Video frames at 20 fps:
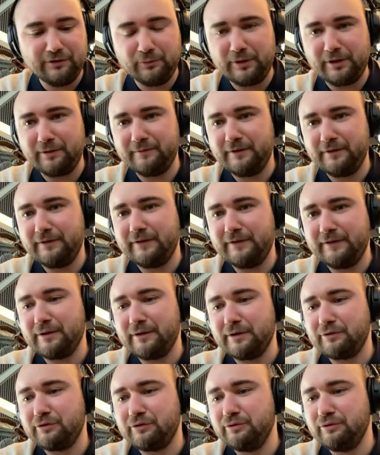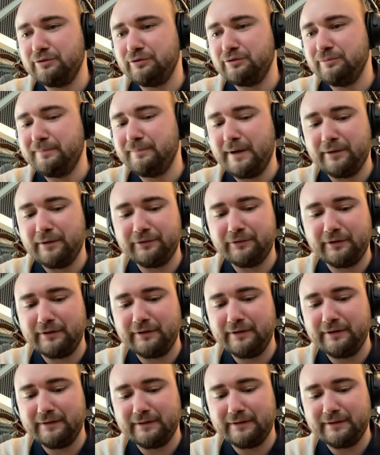We're obviously going to, to bounce on
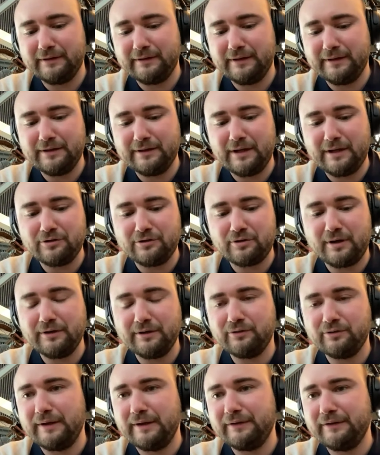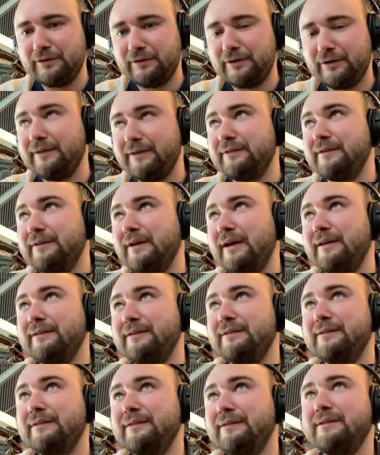it and, and try to answer as,
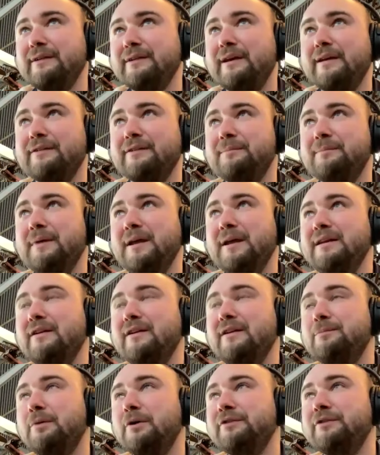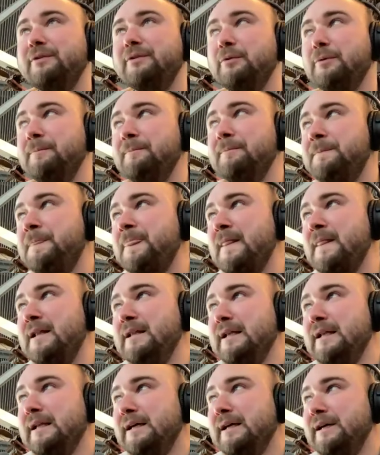as, as many as possible.
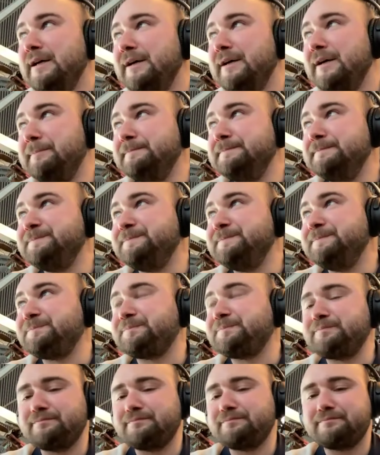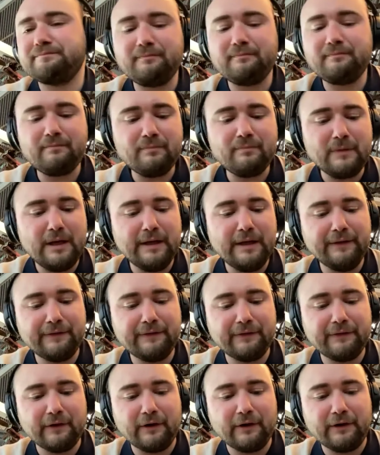Um,
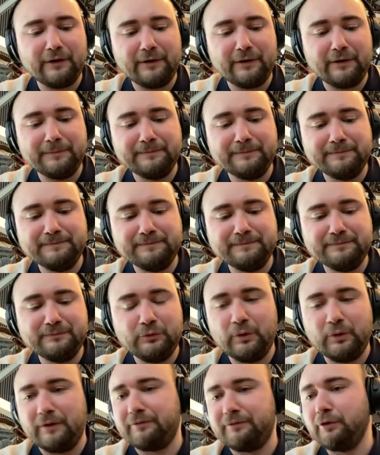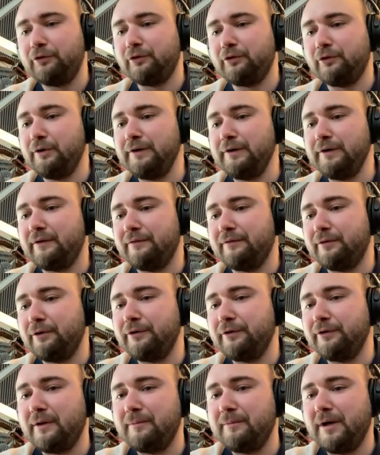it's, um, well, first of all, it's the
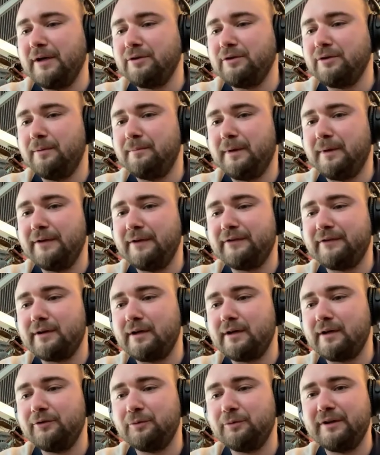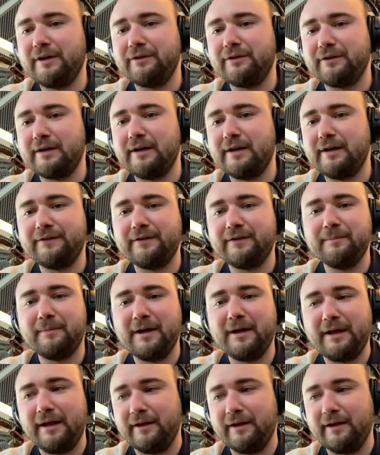first time I do a masterclass without a glass in
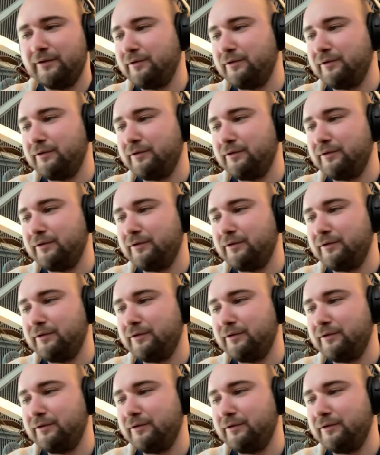my hand.